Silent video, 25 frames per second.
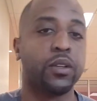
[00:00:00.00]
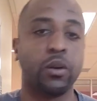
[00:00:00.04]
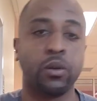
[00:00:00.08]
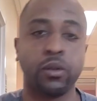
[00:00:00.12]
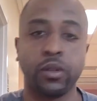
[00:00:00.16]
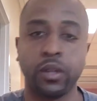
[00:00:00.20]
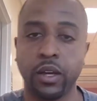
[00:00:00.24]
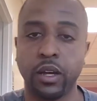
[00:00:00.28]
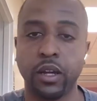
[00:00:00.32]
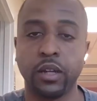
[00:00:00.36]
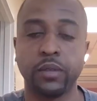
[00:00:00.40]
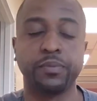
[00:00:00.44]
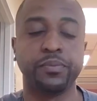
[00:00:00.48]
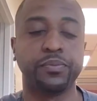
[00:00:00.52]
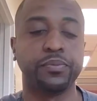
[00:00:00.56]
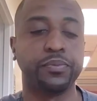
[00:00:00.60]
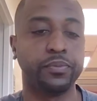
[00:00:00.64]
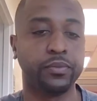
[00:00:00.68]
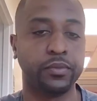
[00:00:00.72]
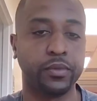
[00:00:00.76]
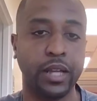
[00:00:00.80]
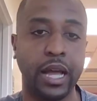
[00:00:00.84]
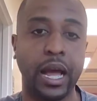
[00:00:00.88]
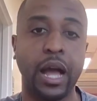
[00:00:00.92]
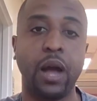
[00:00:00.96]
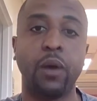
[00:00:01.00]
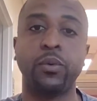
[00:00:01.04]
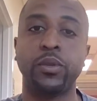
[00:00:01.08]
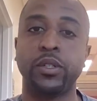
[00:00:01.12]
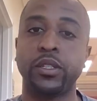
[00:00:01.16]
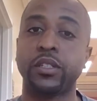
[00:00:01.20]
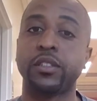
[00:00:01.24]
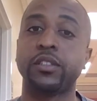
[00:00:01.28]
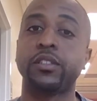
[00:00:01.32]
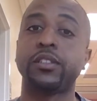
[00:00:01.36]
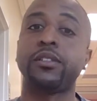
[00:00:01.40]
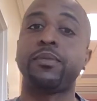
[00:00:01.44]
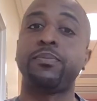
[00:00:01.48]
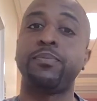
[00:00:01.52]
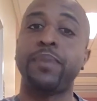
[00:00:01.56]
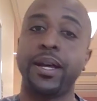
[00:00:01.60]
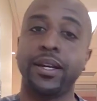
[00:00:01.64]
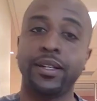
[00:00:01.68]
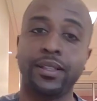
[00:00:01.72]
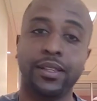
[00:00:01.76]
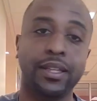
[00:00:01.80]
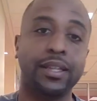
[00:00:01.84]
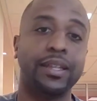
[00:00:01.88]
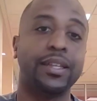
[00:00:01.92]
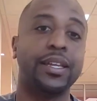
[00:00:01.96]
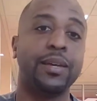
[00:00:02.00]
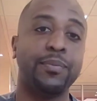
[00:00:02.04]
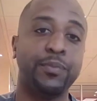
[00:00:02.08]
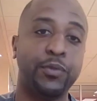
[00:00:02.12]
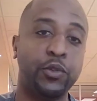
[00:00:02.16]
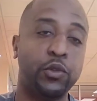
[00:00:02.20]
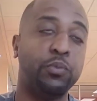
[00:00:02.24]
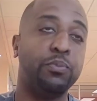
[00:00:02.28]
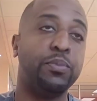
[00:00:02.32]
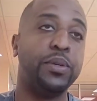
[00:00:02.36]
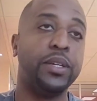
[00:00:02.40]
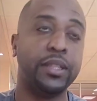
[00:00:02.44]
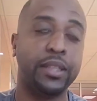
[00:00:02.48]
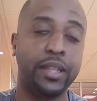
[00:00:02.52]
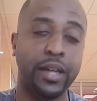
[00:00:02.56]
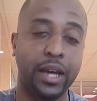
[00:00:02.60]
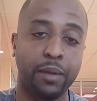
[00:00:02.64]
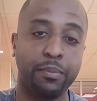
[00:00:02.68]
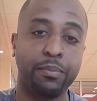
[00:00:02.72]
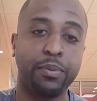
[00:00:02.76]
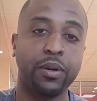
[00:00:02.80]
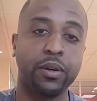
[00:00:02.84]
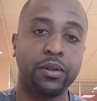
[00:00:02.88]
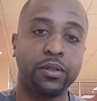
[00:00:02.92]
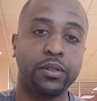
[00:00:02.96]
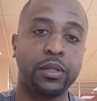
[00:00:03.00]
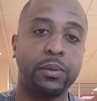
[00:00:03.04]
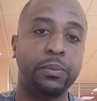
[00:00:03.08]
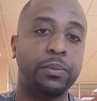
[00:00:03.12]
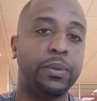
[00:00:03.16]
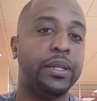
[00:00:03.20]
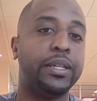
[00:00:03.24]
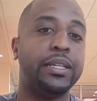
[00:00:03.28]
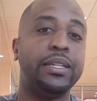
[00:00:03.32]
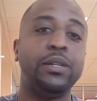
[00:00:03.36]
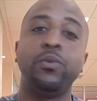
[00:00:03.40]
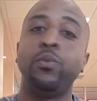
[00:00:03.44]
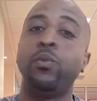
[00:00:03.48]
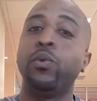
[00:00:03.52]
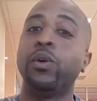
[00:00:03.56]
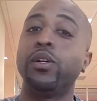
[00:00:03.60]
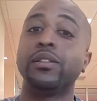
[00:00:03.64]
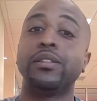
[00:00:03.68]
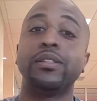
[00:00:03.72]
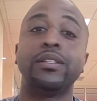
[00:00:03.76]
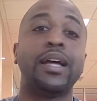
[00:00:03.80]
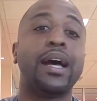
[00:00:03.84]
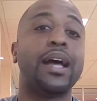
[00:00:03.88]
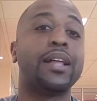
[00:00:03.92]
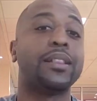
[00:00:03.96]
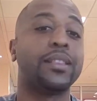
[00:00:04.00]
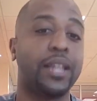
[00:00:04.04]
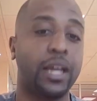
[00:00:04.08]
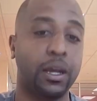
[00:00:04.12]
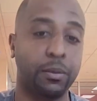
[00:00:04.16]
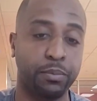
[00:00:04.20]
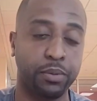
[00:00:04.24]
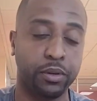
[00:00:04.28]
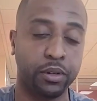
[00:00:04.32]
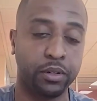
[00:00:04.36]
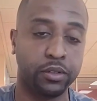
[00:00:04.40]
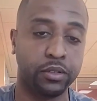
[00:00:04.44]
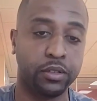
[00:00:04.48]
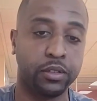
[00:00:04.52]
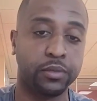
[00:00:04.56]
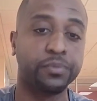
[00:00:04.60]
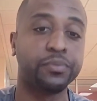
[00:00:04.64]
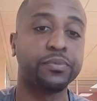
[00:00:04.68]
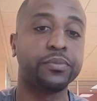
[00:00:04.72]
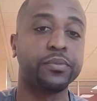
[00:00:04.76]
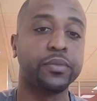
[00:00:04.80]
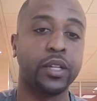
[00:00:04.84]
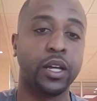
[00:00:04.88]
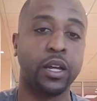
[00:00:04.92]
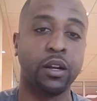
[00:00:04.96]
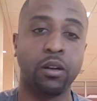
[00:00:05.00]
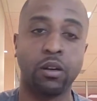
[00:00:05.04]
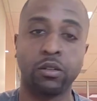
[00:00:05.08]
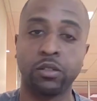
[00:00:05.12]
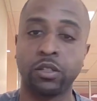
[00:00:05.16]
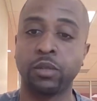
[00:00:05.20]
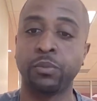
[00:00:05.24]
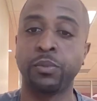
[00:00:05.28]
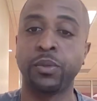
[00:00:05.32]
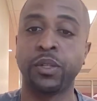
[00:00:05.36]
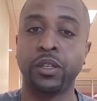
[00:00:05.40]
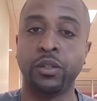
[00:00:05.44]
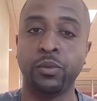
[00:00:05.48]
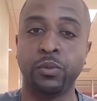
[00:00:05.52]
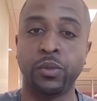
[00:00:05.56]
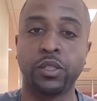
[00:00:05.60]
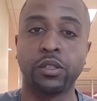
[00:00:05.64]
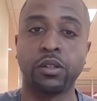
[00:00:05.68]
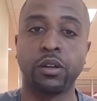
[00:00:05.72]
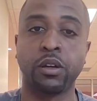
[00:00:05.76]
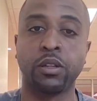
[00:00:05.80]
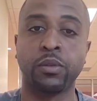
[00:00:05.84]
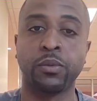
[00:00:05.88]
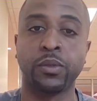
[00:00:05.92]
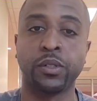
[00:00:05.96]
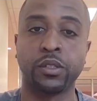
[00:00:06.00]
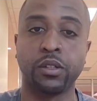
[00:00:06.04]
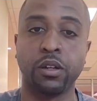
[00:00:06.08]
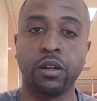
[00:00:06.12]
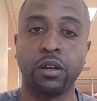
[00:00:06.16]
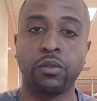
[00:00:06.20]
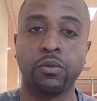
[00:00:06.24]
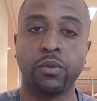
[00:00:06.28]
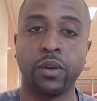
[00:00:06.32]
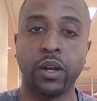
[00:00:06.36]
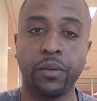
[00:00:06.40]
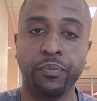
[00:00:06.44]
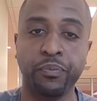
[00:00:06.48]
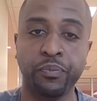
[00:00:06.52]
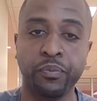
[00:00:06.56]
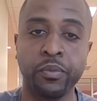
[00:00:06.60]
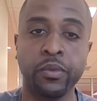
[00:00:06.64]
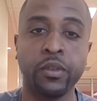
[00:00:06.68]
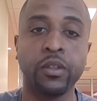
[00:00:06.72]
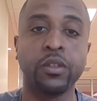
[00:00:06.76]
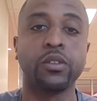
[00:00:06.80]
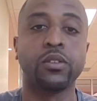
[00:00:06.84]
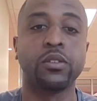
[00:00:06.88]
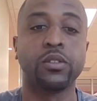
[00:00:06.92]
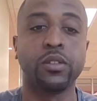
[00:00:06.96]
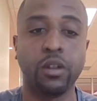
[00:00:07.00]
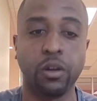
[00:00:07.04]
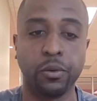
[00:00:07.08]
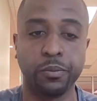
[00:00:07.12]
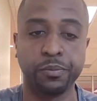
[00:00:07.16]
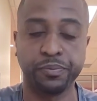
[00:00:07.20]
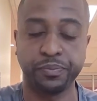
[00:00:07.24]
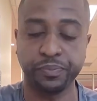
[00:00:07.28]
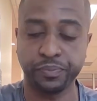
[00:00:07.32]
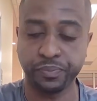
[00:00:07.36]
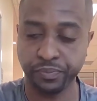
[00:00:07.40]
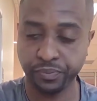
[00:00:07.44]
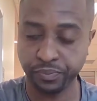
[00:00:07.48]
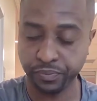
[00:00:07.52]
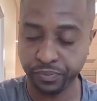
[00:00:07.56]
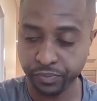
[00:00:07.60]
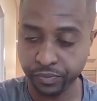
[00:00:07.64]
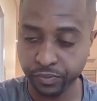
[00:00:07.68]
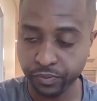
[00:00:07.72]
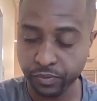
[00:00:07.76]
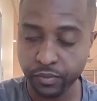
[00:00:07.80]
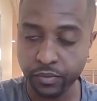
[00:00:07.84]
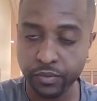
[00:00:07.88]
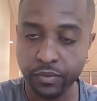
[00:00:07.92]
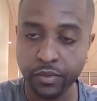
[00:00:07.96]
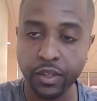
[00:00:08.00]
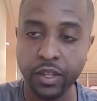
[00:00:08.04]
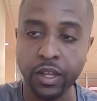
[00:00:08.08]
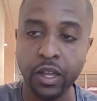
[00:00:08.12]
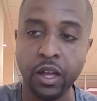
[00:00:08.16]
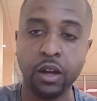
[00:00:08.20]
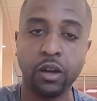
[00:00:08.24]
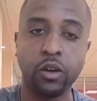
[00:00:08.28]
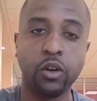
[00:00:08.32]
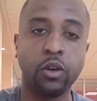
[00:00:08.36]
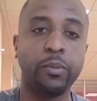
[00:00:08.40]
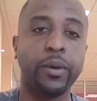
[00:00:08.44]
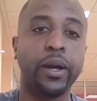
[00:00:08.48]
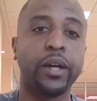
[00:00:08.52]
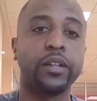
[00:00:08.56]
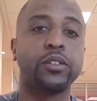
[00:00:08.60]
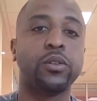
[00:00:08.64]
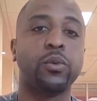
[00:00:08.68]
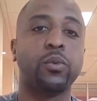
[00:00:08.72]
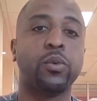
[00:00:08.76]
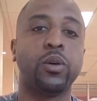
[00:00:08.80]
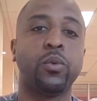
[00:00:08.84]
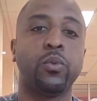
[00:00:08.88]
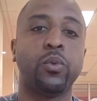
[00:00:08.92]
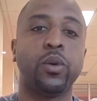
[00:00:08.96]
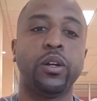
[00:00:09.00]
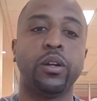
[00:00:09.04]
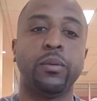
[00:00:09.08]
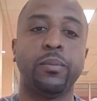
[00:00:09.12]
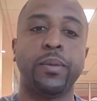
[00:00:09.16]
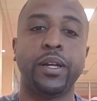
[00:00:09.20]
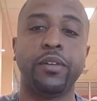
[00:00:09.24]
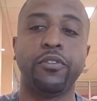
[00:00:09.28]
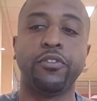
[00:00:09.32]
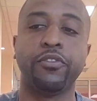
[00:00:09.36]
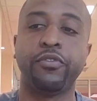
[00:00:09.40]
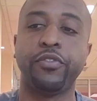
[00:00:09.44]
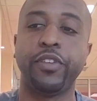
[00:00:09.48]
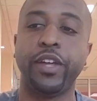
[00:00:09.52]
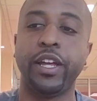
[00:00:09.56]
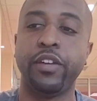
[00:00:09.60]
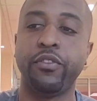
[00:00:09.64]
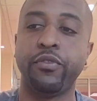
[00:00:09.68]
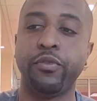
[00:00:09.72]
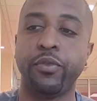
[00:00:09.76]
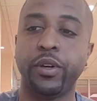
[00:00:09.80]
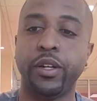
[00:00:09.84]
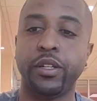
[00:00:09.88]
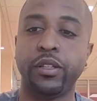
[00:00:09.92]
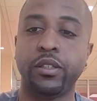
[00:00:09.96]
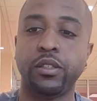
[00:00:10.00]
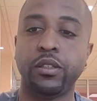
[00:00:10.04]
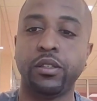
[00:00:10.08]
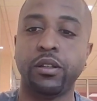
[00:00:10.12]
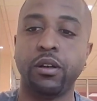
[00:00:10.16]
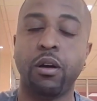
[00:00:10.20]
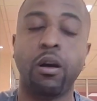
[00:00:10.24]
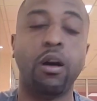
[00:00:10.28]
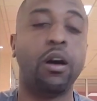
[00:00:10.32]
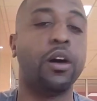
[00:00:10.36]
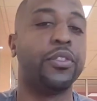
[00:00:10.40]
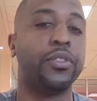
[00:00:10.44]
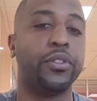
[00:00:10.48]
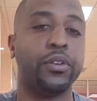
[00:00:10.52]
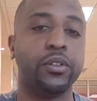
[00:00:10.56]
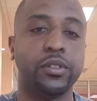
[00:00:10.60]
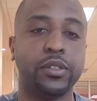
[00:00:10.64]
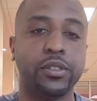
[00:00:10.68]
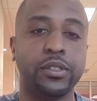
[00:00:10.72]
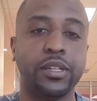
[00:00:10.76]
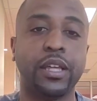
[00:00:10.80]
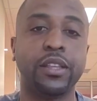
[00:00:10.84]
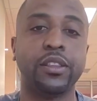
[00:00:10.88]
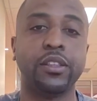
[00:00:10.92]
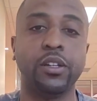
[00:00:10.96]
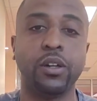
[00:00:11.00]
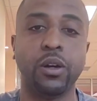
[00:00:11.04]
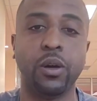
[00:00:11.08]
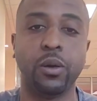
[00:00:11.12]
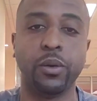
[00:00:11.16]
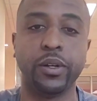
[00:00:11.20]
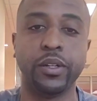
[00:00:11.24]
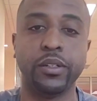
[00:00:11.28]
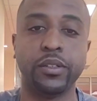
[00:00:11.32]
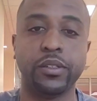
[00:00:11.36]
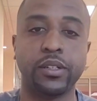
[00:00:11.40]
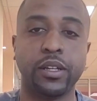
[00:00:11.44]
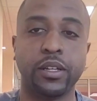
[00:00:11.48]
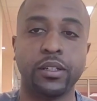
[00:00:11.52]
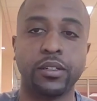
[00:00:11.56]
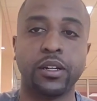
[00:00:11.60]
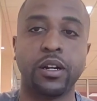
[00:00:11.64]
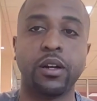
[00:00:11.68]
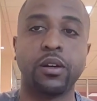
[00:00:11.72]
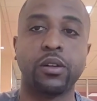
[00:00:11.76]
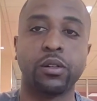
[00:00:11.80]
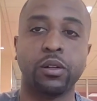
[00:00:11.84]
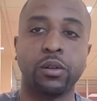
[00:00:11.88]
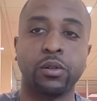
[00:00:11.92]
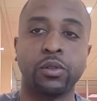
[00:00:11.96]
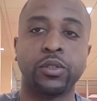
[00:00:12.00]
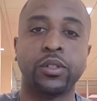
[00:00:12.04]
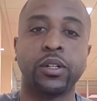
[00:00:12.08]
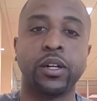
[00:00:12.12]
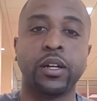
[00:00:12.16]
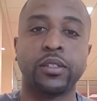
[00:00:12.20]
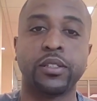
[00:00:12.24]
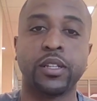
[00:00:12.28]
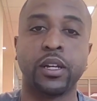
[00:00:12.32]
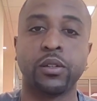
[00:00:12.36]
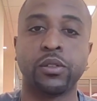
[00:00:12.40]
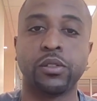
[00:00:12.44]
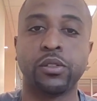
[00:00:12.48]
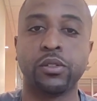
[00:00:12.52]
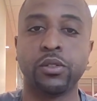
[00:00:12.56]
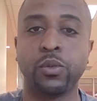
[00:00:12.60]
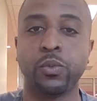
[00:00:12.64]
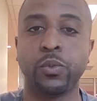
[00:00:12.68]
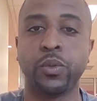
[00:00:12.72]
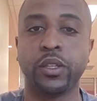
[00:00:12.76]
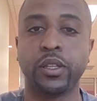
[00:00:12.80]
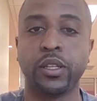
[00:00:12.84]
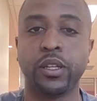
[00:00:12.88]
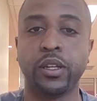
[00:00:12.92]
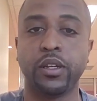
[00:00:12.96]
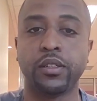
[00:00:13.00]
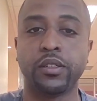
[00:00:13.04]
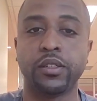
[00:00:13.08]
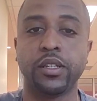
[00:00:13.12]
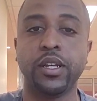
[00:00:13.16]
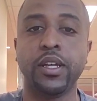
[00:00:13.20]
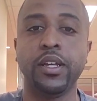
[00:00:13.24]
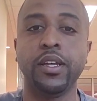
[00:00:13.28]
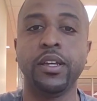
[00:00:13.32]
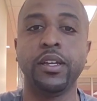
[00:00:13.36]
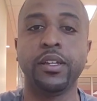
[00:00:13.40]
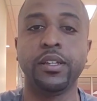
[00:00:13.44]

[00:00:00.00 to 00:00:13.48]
Okay. I was expecting him to be that person, but he was not that person. And ultimately, we saw the result, right? So I'll go back to what one of my favorite authors, Seth Godin, says, and I'll close you guys out soon with this.